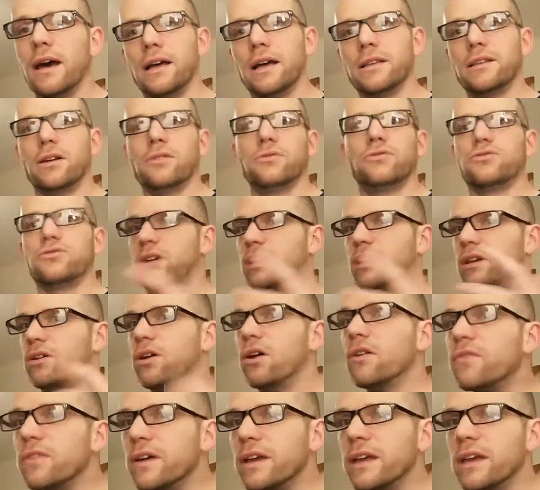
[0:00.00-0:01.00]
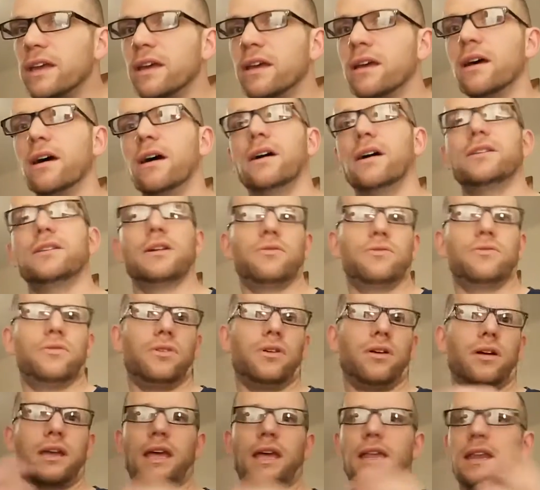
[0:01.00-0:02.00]
I don't drink coffee. I
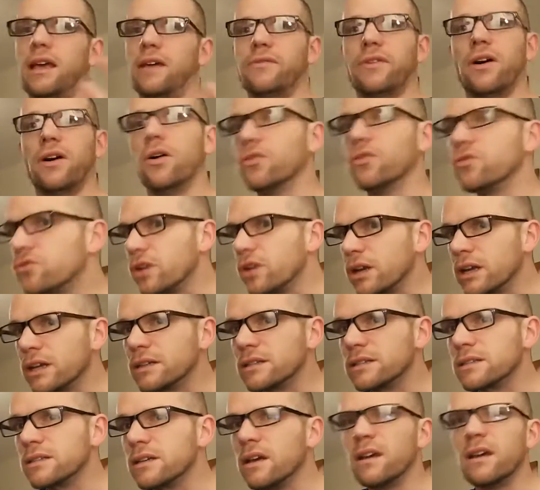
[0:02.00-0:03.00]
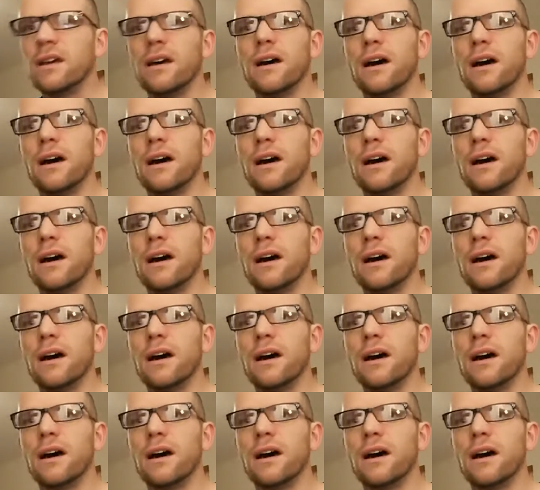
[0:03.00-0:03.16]
don't like any other drinks.